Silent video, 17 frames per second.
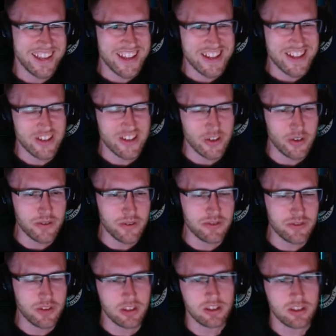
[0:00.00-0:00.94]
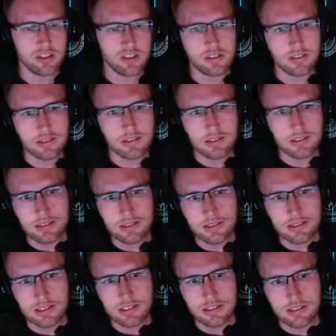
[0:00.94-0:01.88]
So the
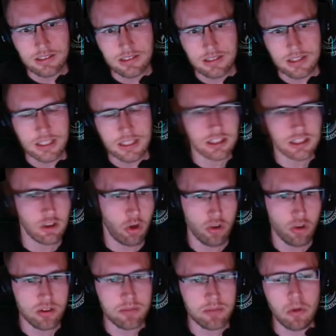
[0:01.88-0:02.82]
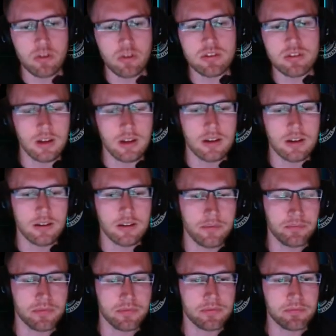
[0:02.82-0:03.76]
hotspots
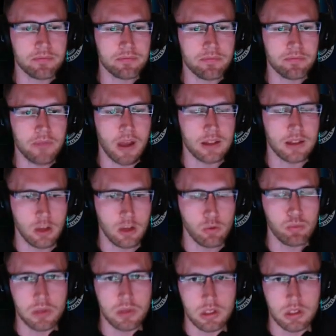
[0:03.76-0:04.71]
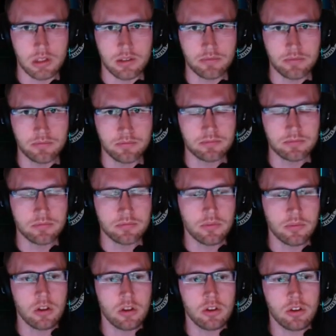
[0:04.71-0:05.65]
allow me
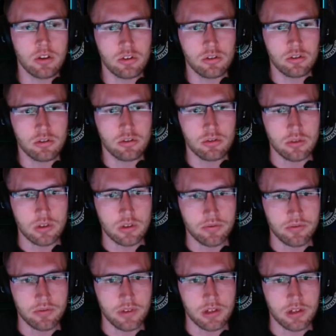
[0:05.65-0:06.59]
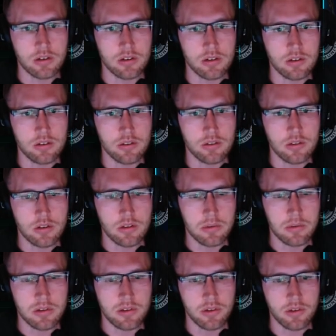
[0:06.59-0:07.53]
to configure the
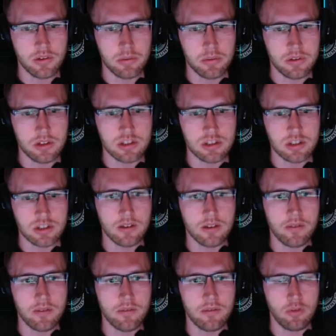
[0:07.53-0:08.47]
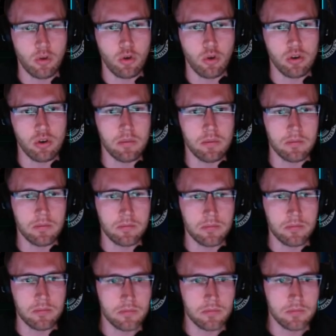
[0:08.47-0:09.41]
specific positioning for
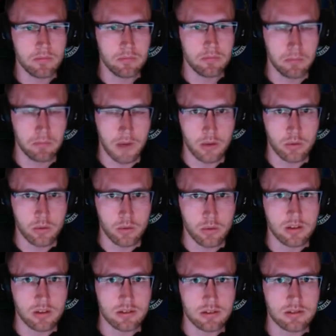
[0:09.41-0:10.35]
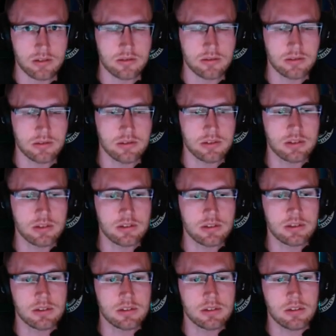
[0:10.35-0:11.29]
my HOTAS.
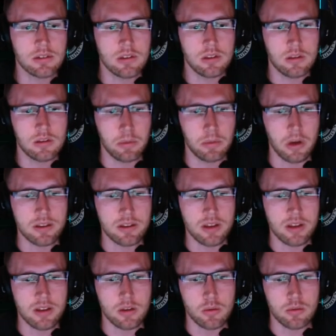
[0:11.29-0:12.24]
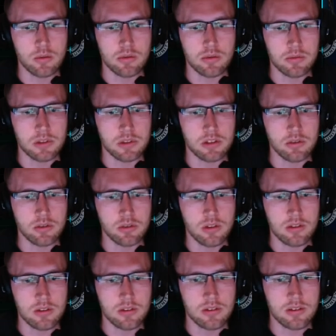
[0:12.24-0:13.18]
The button that allows me to do
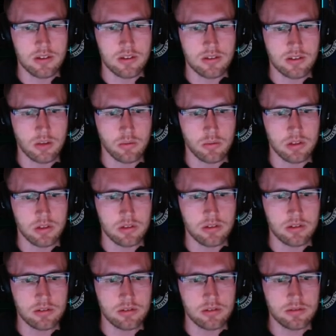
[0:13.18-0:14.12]
this is down here.